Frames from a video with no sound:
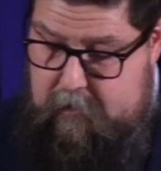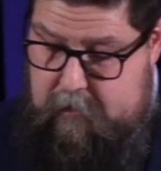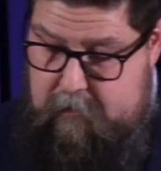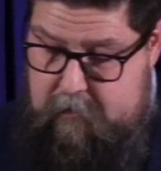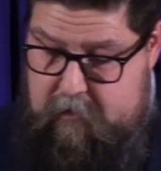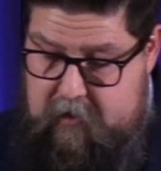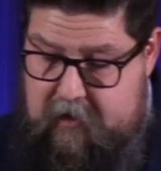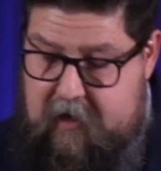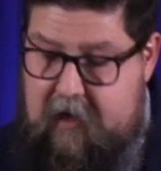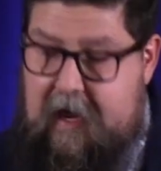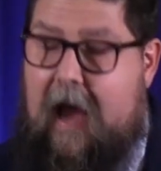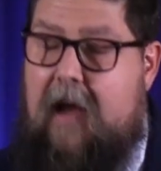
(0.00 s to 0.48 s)

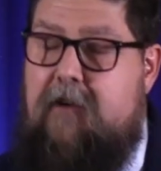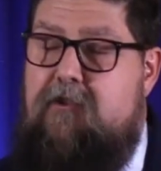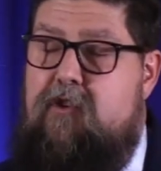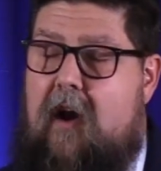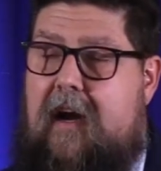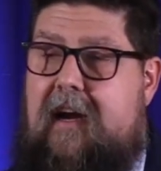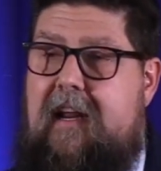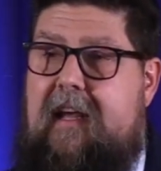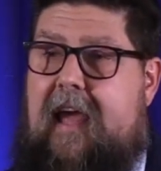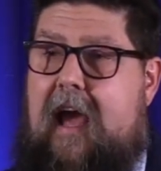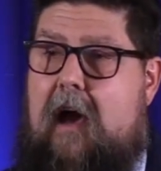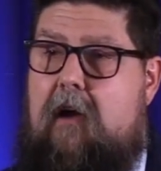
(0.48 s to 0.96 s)
Trying
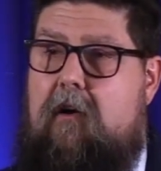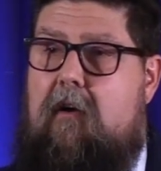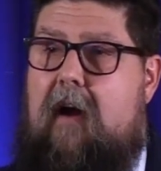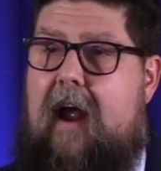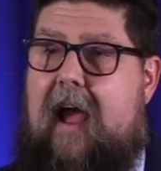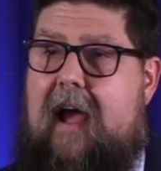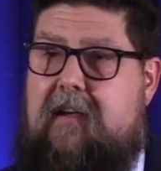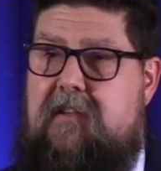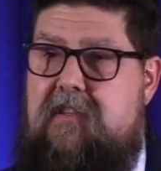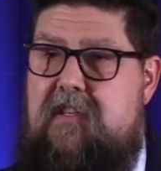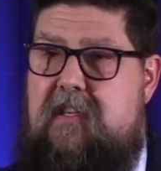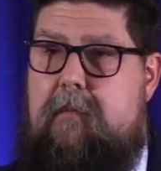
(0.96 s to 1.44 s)
to
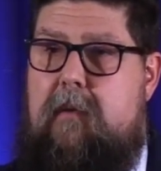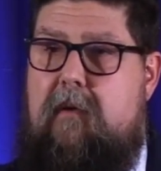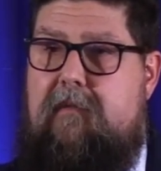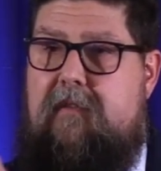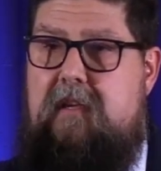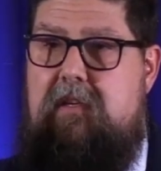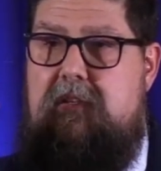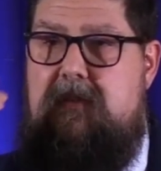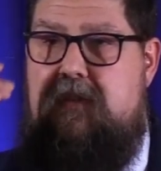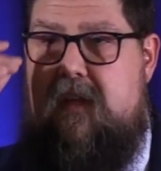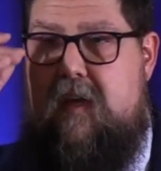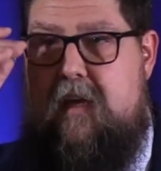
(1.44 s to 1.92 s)
counteract some of
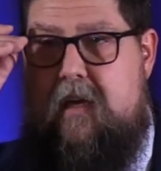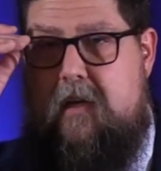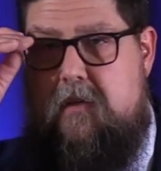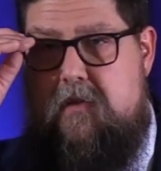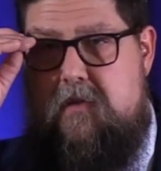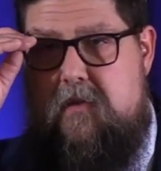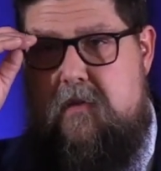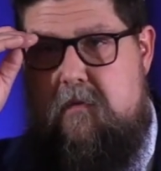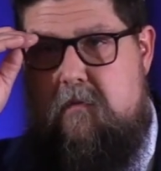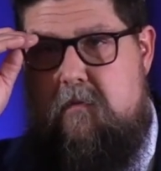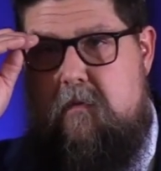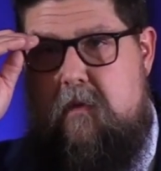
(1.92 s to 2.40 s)
these
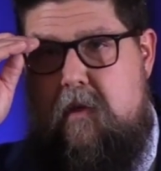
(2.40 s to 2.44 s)
things.